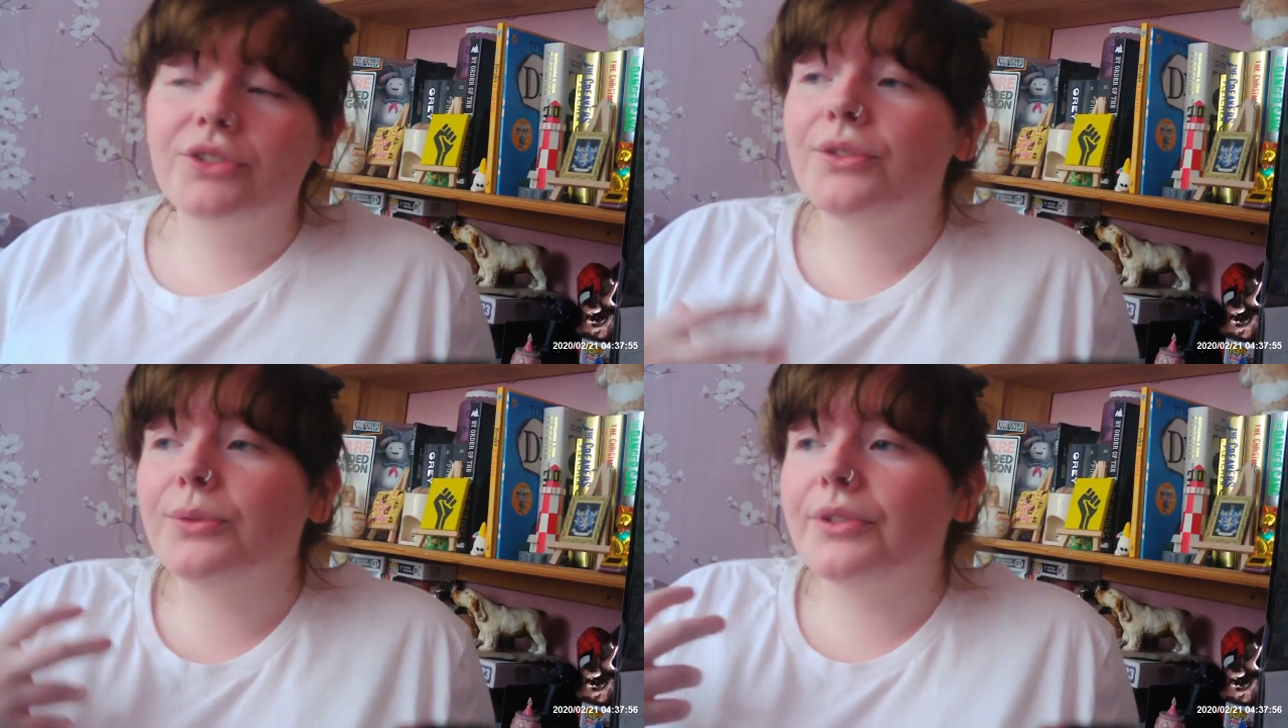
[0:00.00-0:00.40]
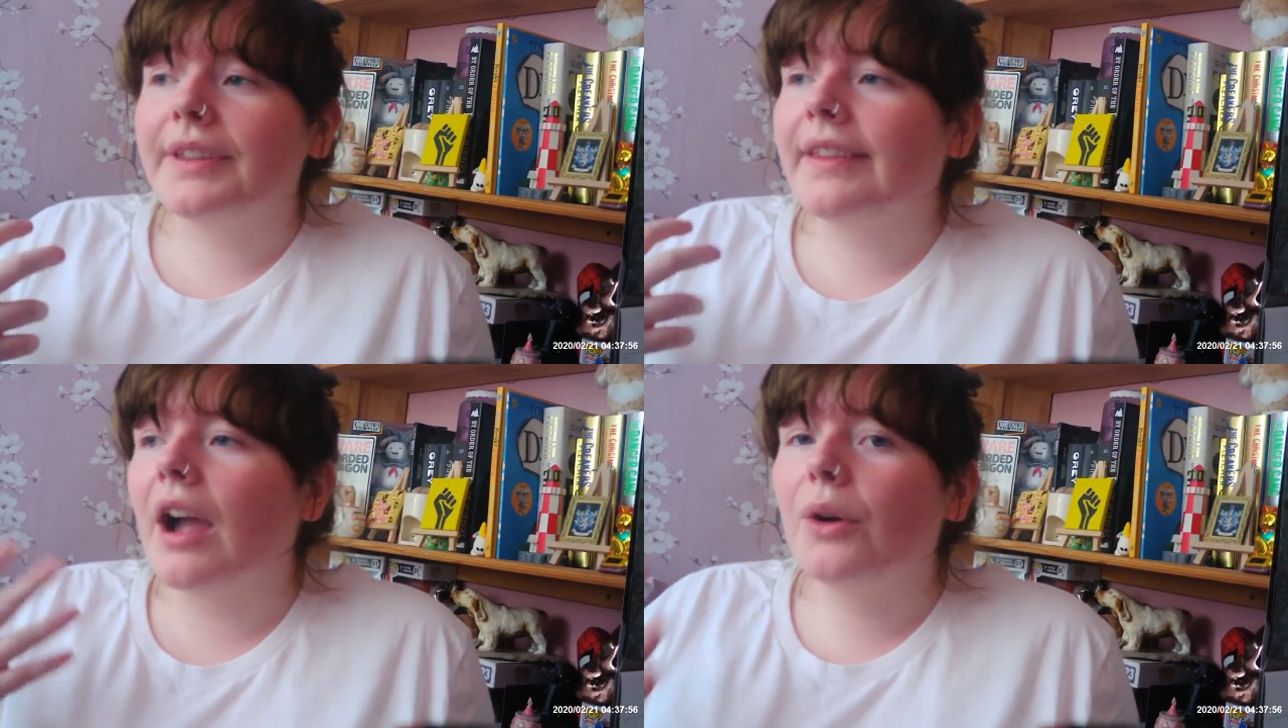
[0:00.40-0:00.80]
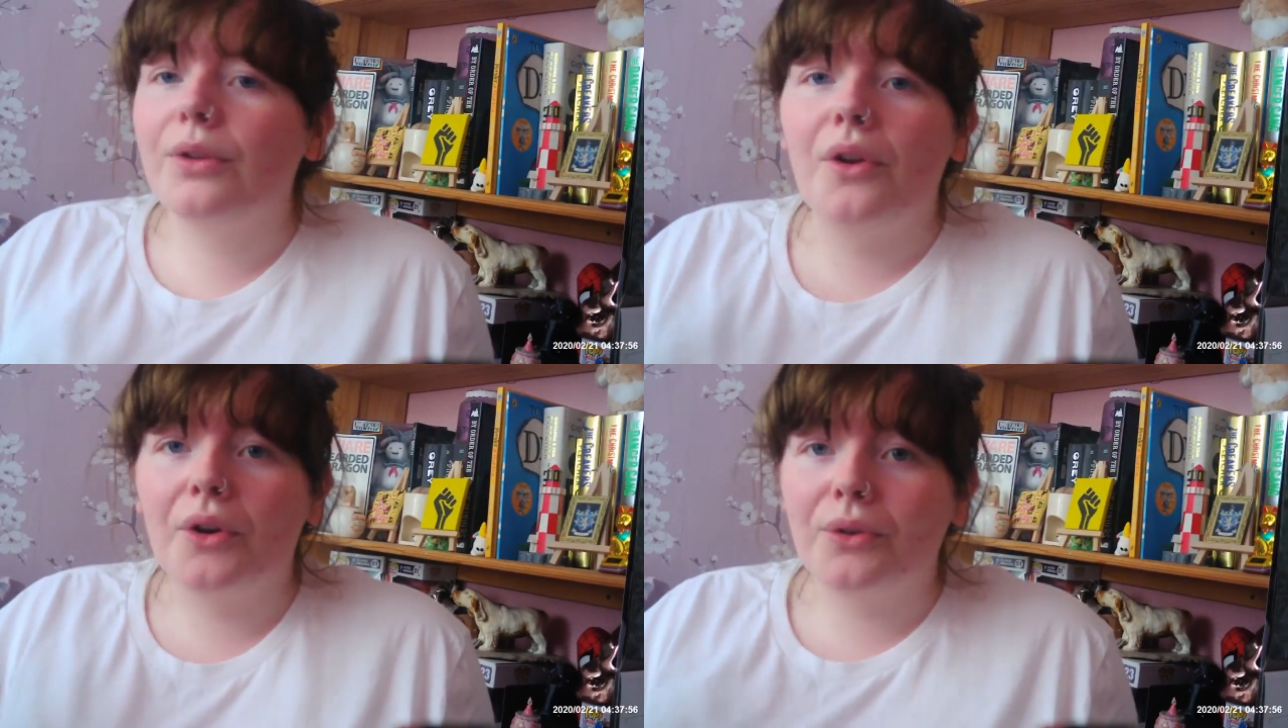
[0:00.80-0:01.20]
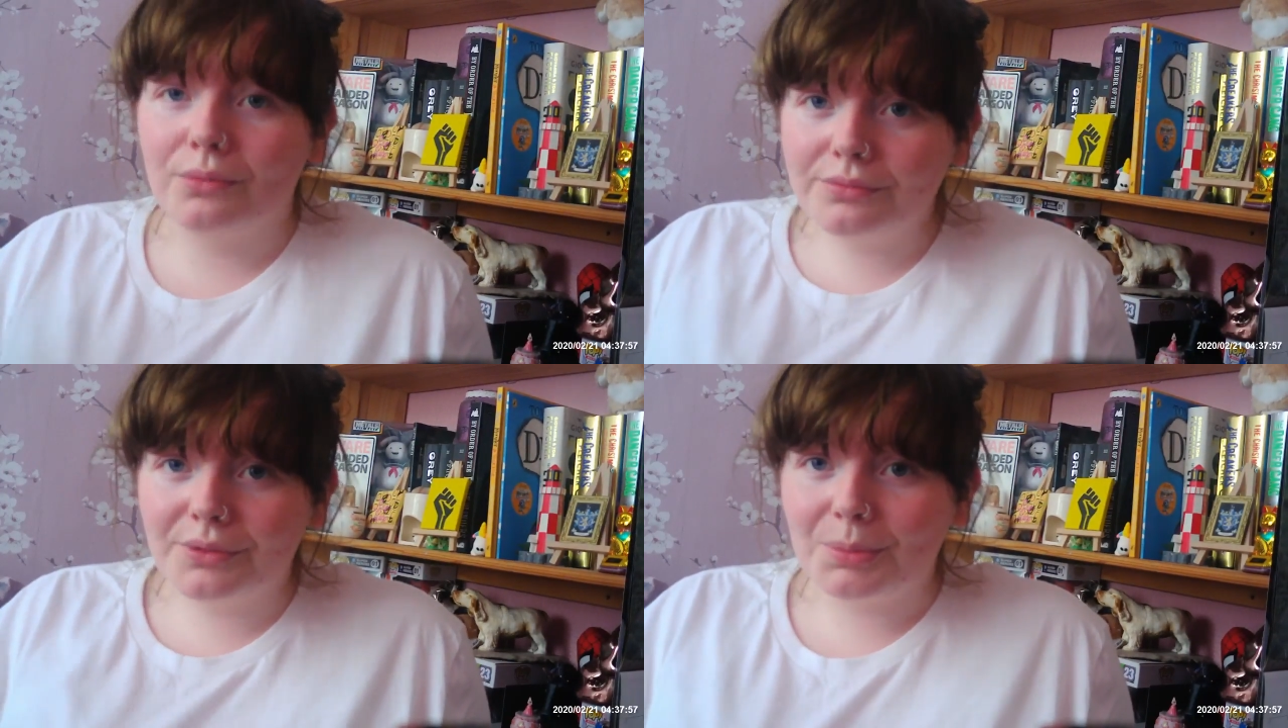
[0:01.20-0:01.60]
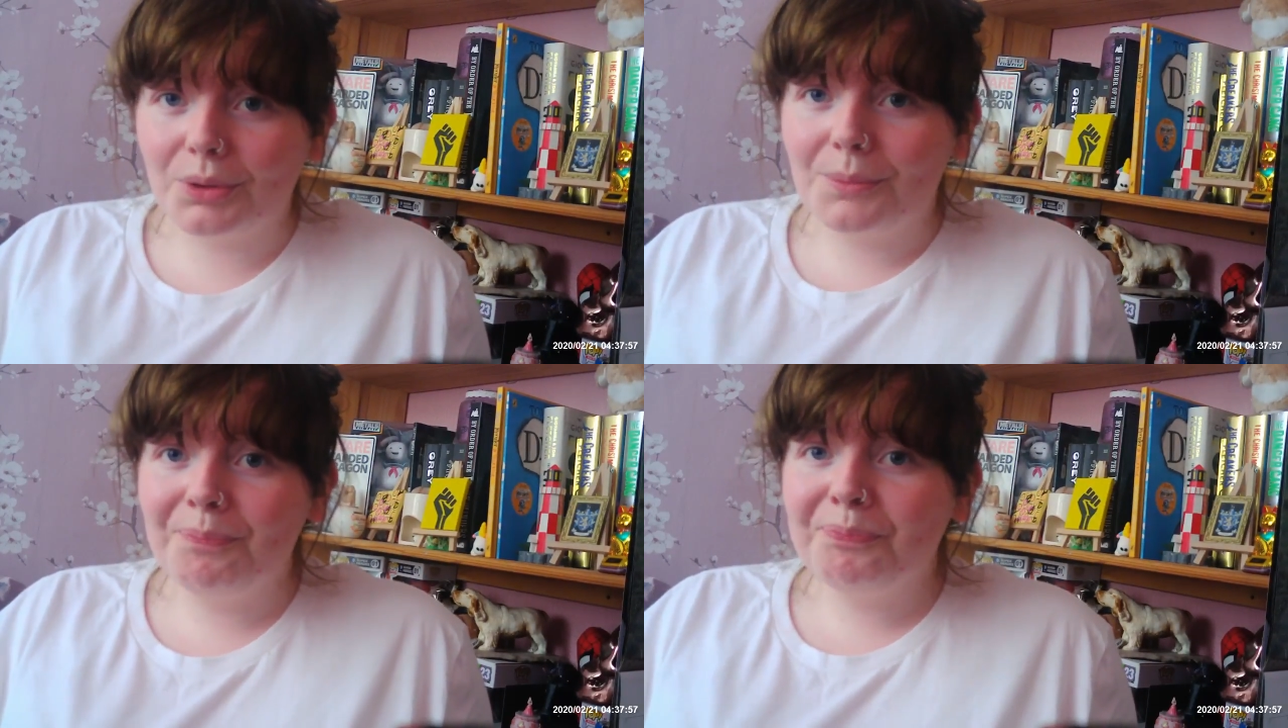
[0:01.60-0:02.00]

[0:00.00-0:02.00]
you dress how you're comfortable.